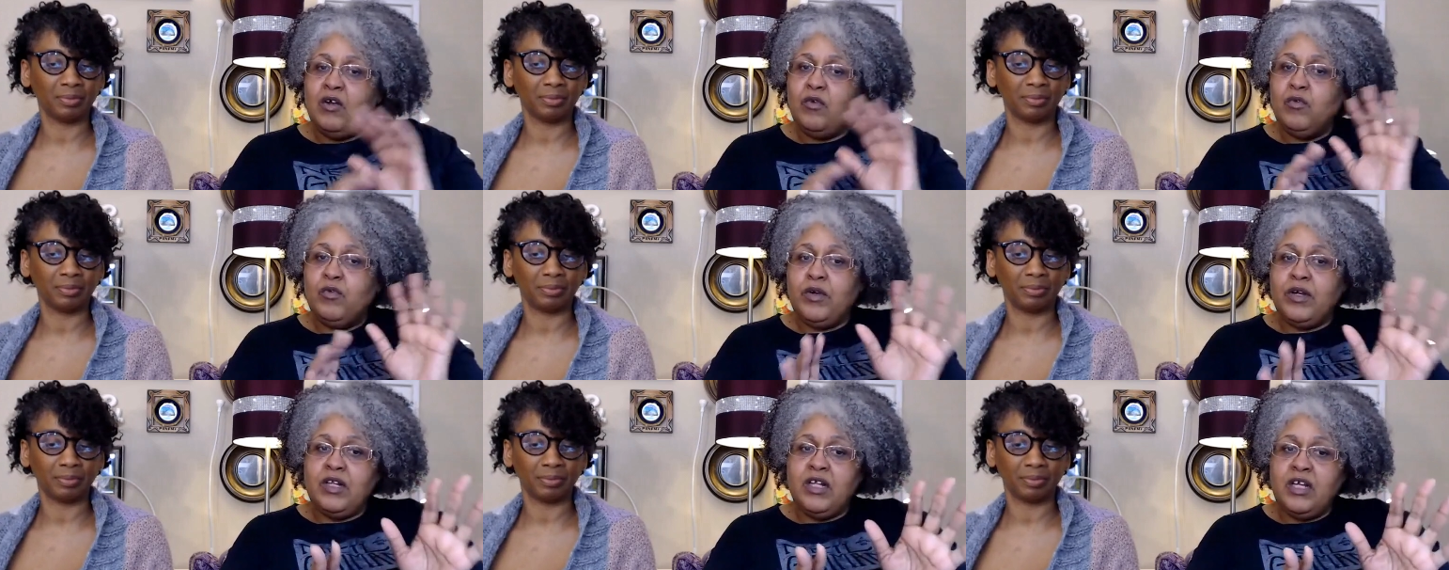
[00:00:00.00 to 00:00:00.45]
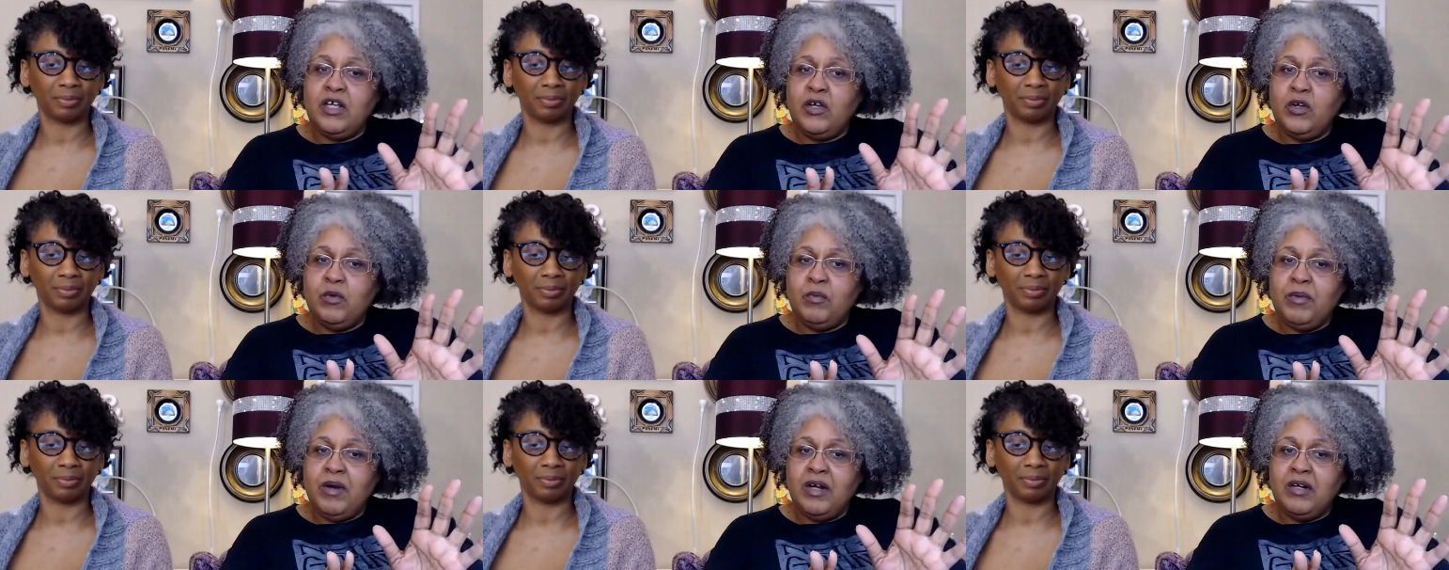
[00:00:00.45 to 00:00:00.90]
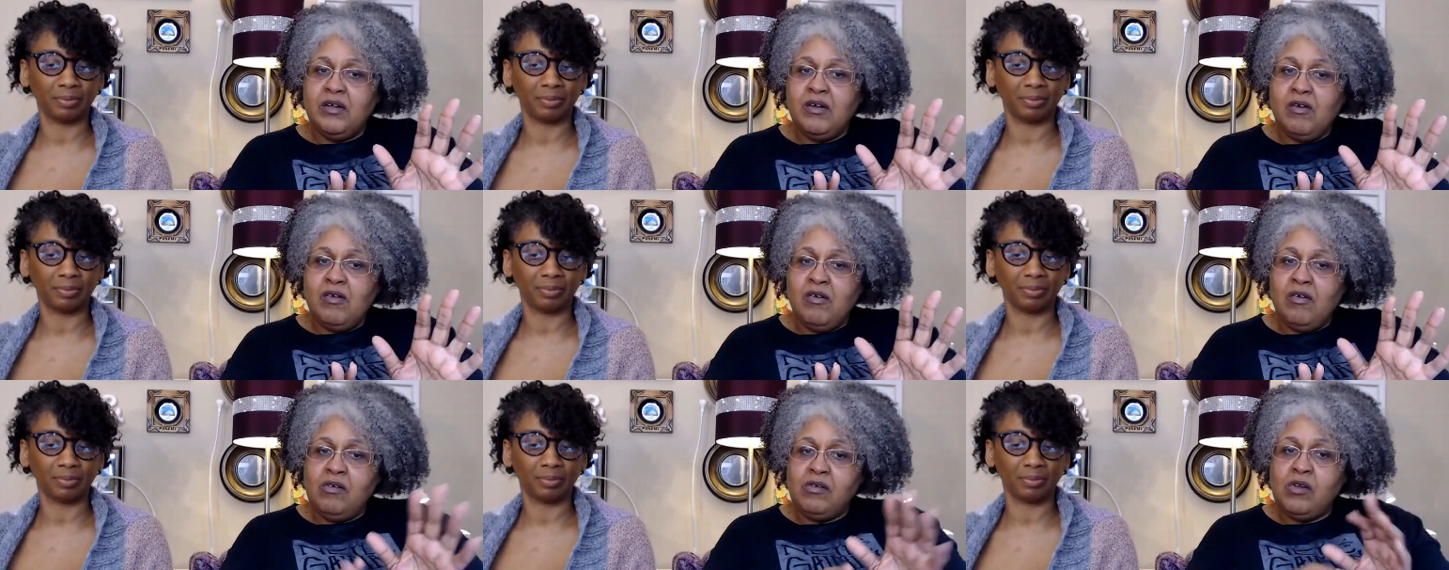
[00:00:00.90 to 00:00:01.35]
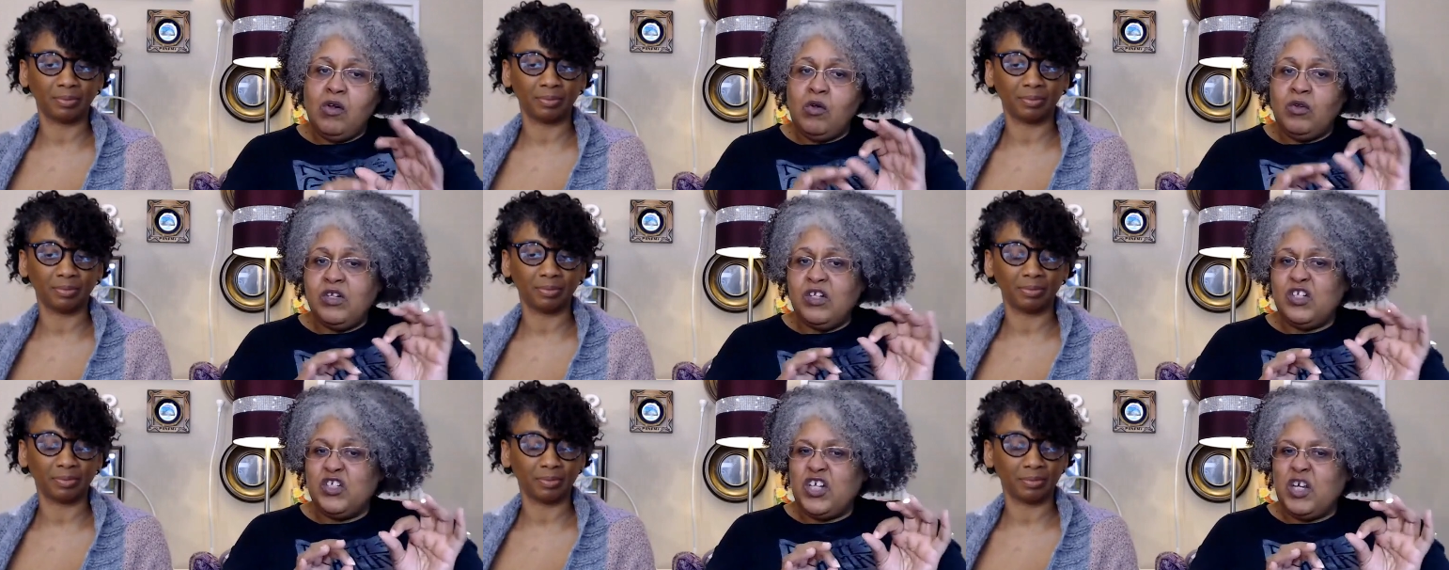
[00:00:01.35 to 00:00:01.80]
Speaker 1: Really cute buttonhole,
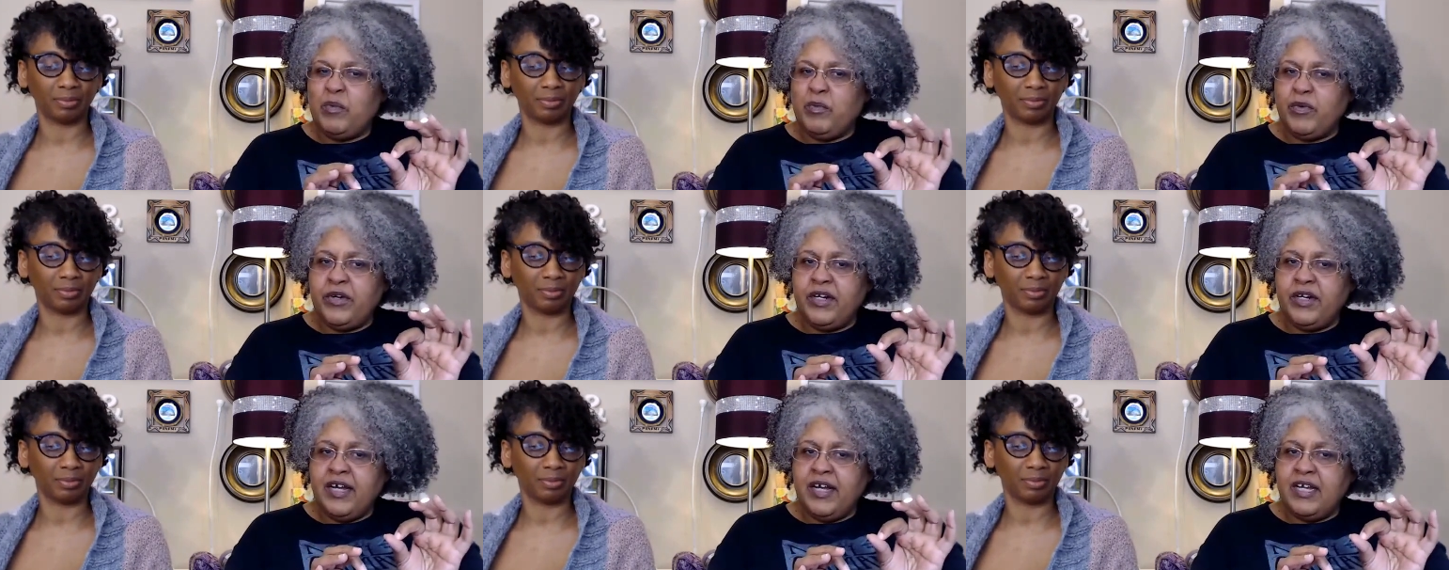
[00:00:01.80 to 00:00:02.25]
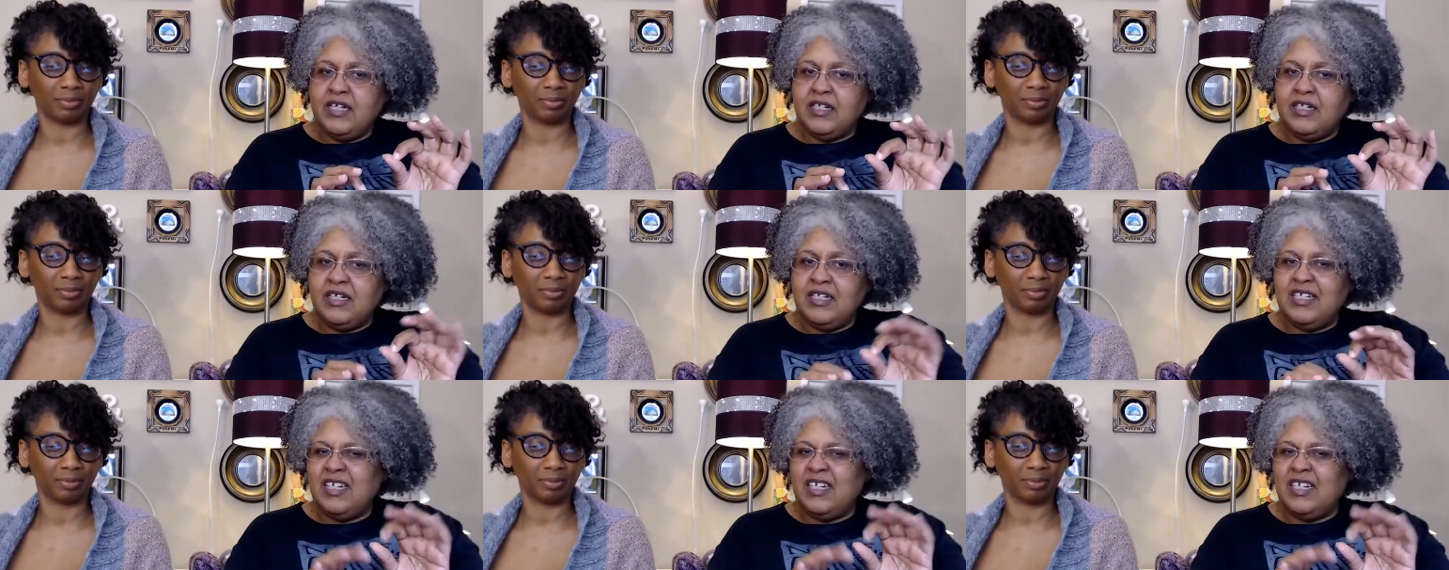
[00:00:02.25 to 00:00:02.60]
hold it shaped pretty nicely.